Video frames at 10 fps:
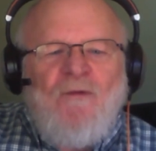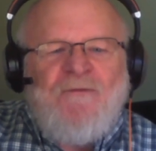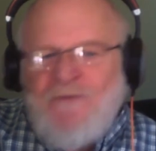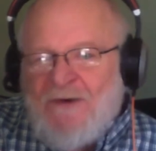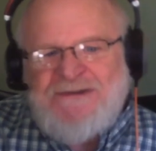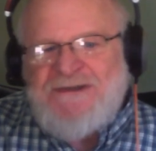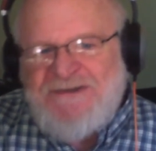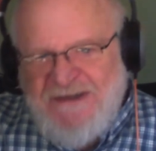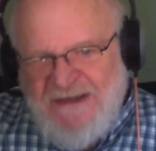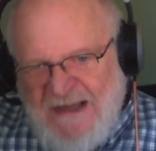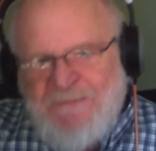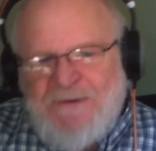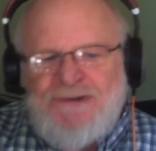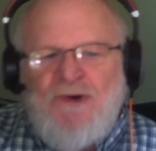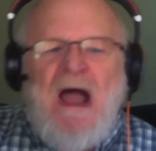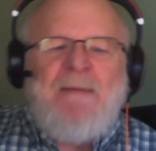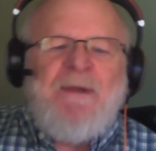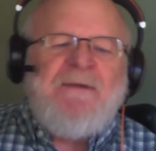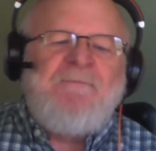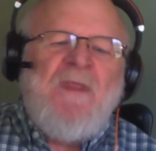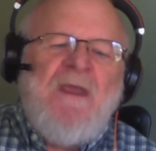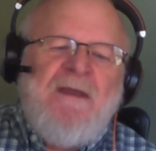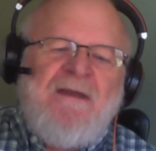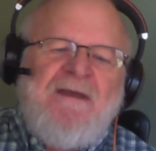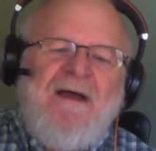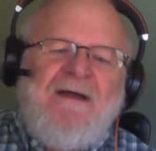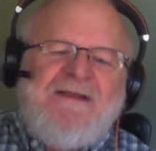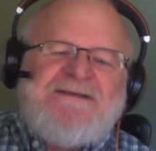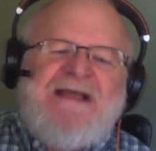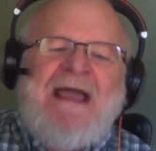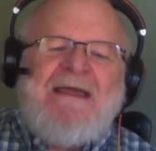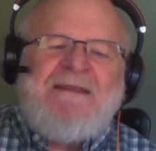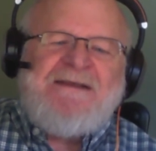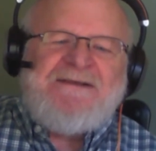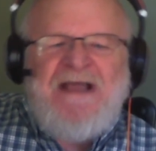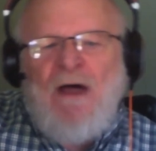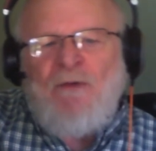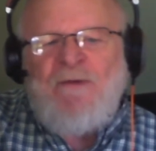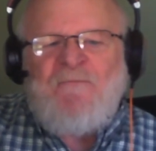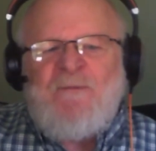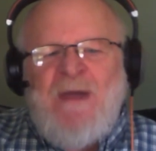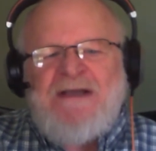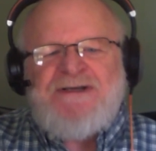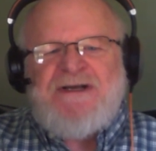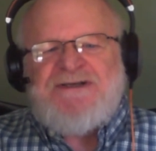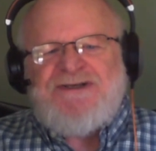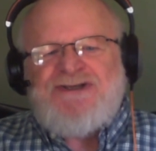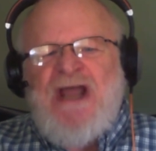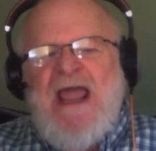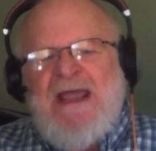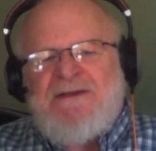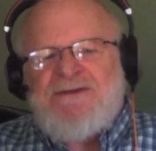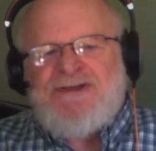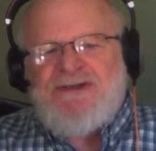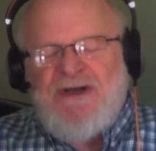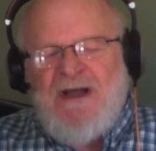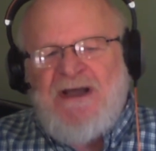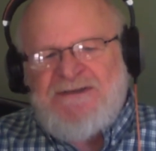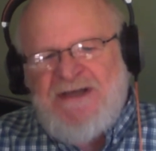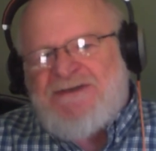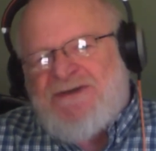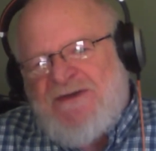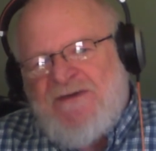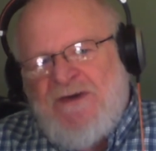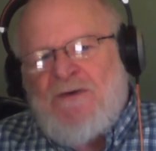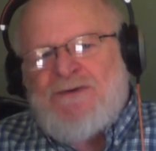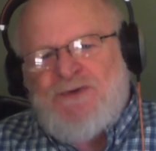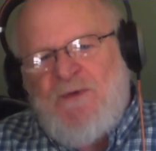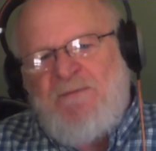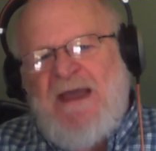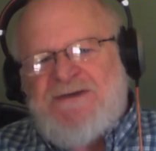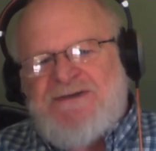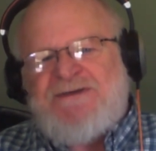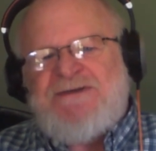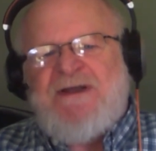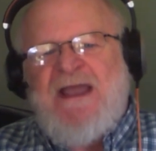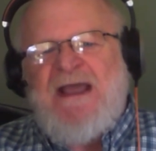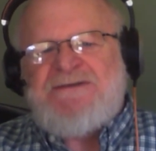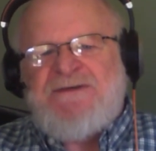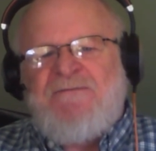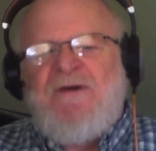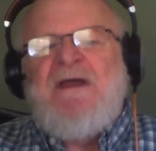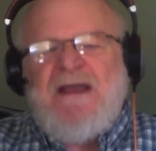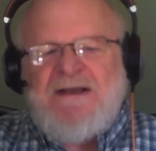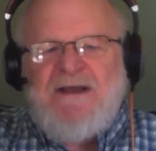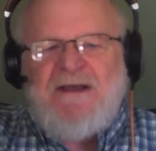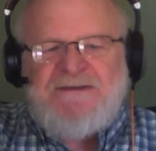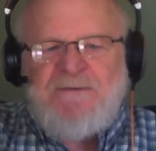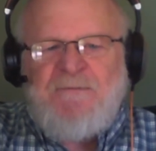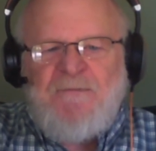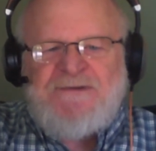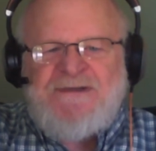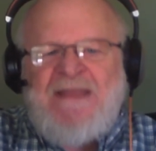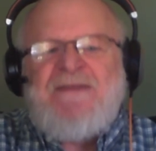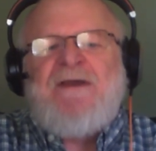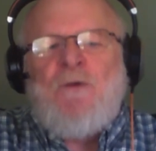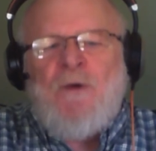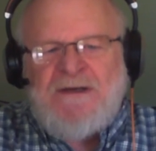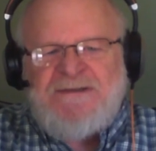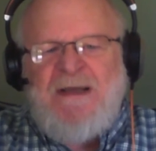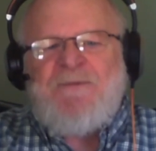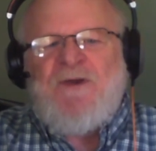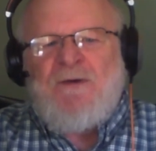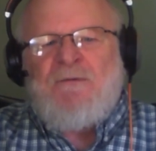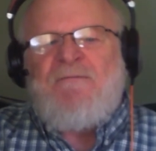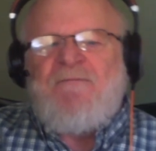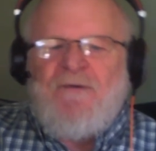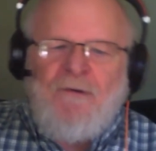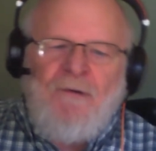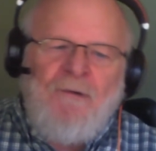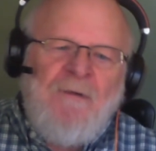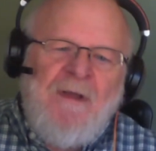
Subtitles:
The first is e-prescribing. The second is health information exchange, essentially that goes with patients in the case of sending or accepting a referral.